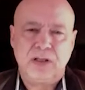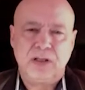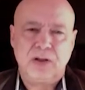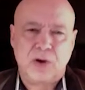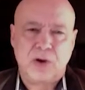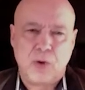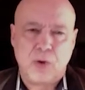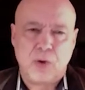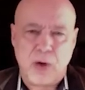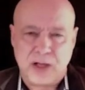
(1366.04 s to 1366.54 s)
the
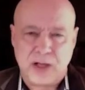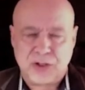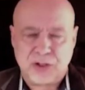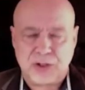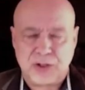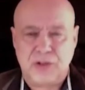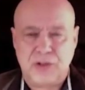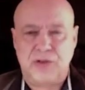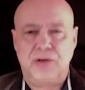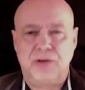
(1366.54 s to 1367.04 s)

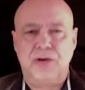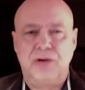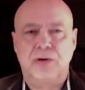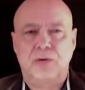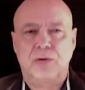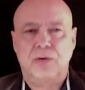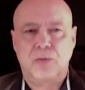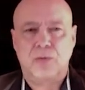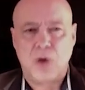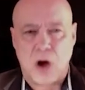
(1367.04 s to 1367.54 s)
question
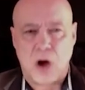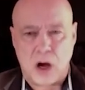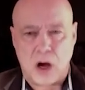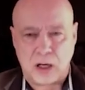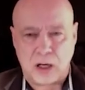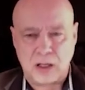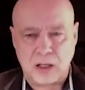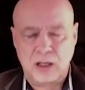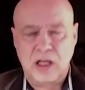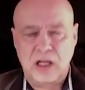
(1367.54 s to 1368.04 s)

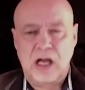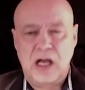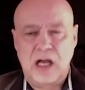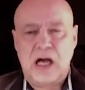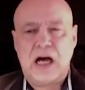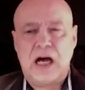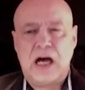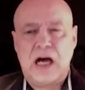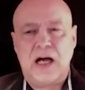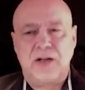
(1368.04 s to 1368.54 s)
wrong
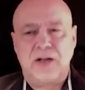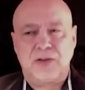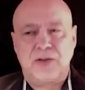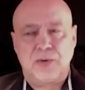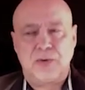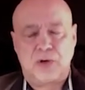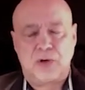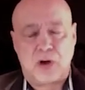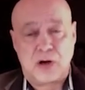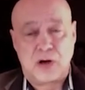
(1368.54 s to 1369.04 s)

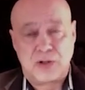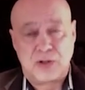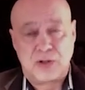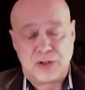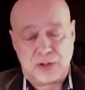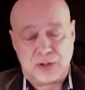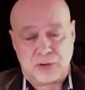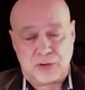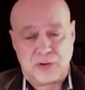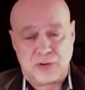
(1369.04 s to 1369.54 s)
to a large
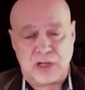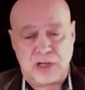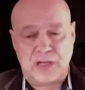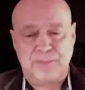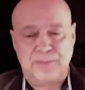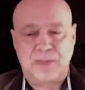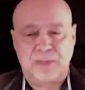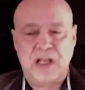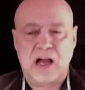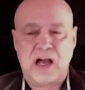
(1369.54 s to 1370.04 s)
degree.
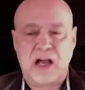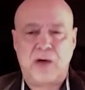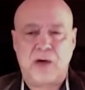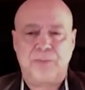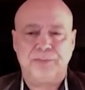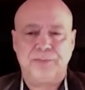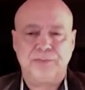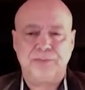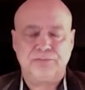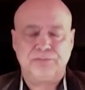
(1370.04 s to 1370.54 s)
Now,
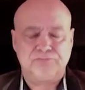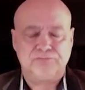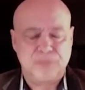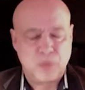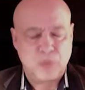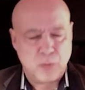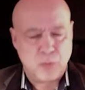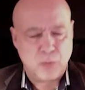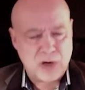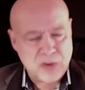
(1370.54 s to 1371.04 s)

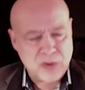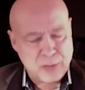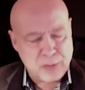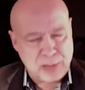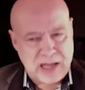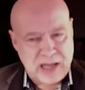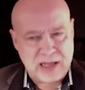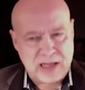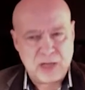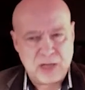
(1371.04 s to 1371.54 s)
whether
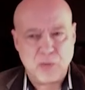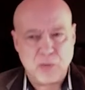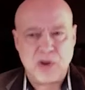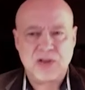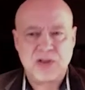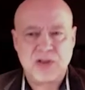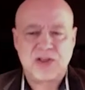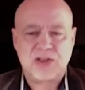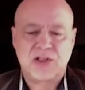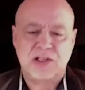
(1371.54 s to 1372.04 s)
planning
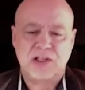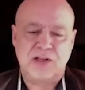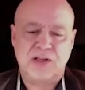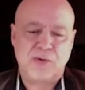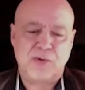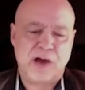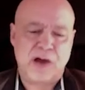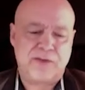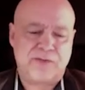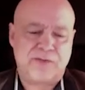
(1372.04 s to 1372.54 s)
was
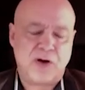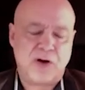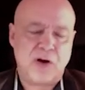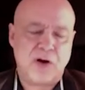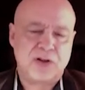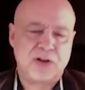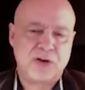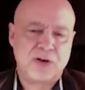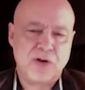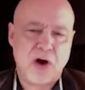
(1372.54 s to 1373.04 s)
at
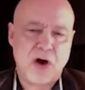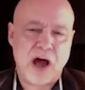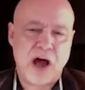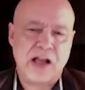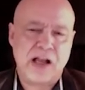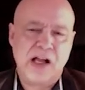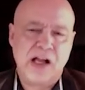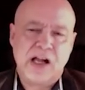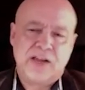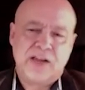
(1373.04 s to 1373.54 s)
fault or not,
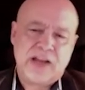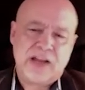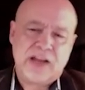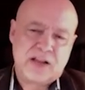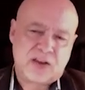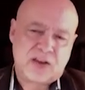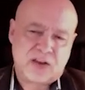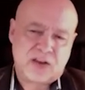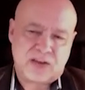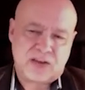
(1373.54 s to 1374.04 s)

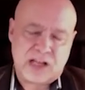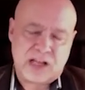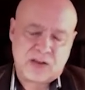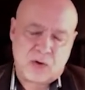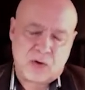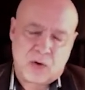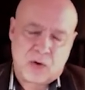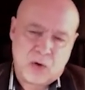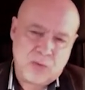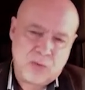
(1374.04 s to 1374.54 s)
that's a
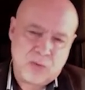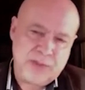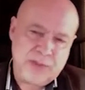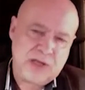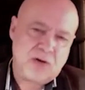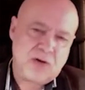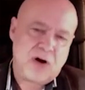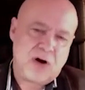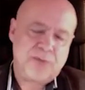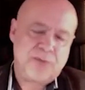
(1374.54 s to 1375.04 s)
whole big
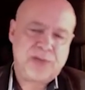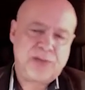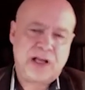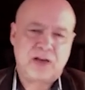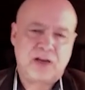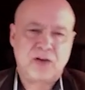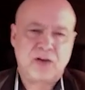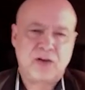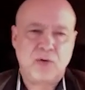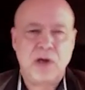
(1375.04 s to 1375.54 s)

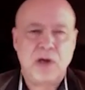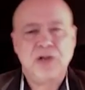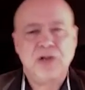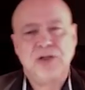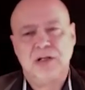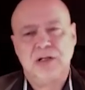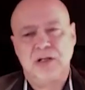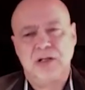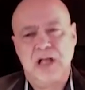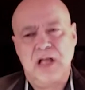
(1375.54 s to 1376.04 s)
complex
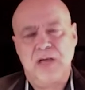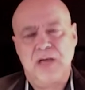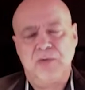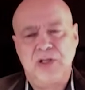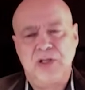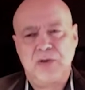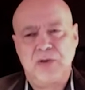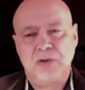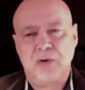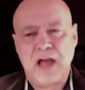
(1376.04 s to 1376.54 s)
question, and we
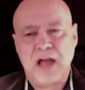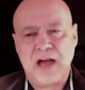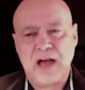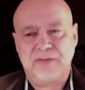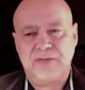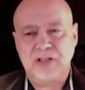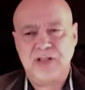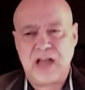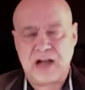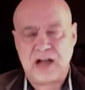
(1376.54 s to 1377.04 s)
don't have
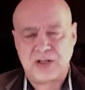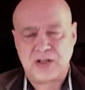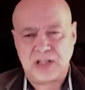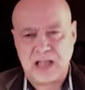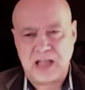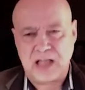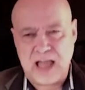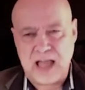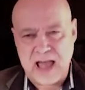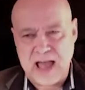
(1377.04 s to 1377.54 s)
to
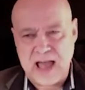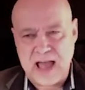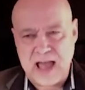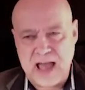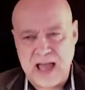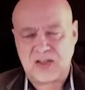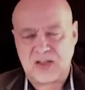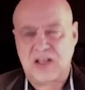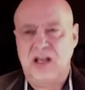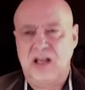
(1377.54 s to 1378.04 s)
actually
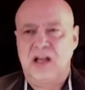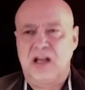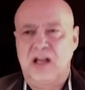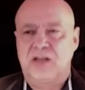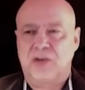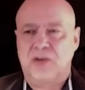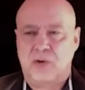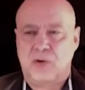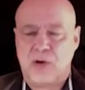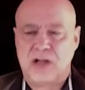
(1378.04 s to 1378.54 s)
ask.
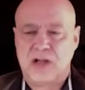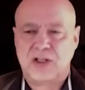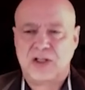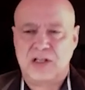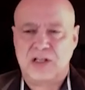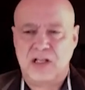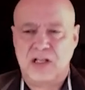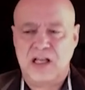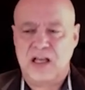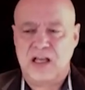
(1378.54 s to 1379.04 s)
The
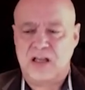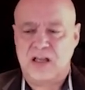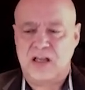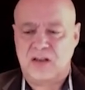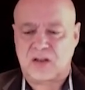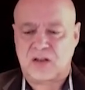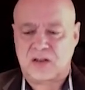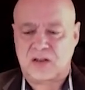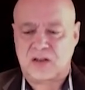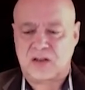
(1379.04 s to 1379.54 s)
question
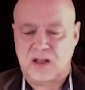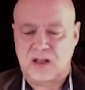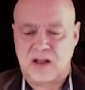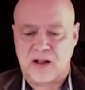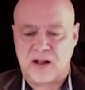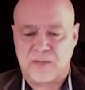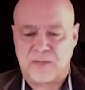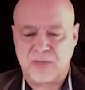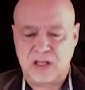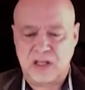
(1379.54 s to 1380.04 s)
is,
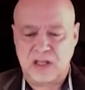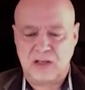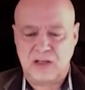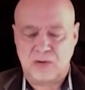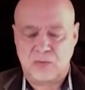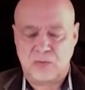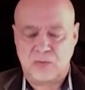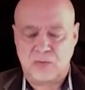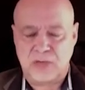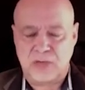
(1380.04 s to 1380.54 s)

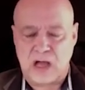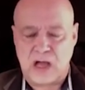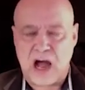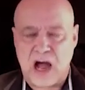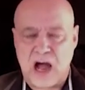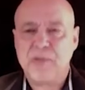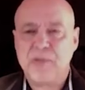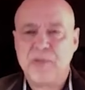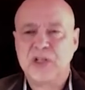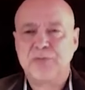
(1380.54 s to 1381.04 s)

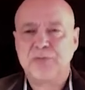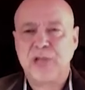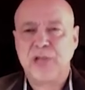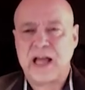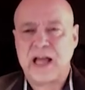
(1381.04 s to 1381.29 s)
how much